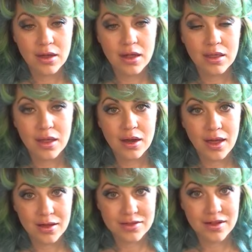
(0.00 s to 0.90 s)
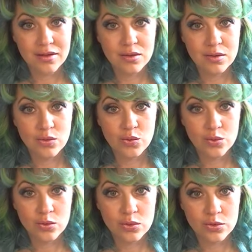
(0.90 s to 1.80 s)
And then exhale
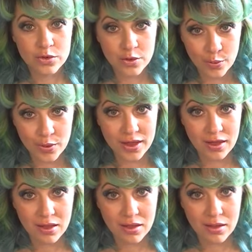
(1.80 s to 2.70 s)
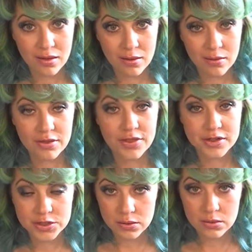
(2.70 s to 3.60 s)
slowly with
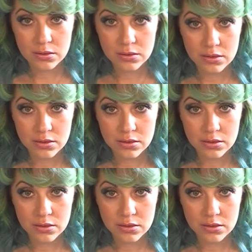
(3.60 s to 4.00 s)
control.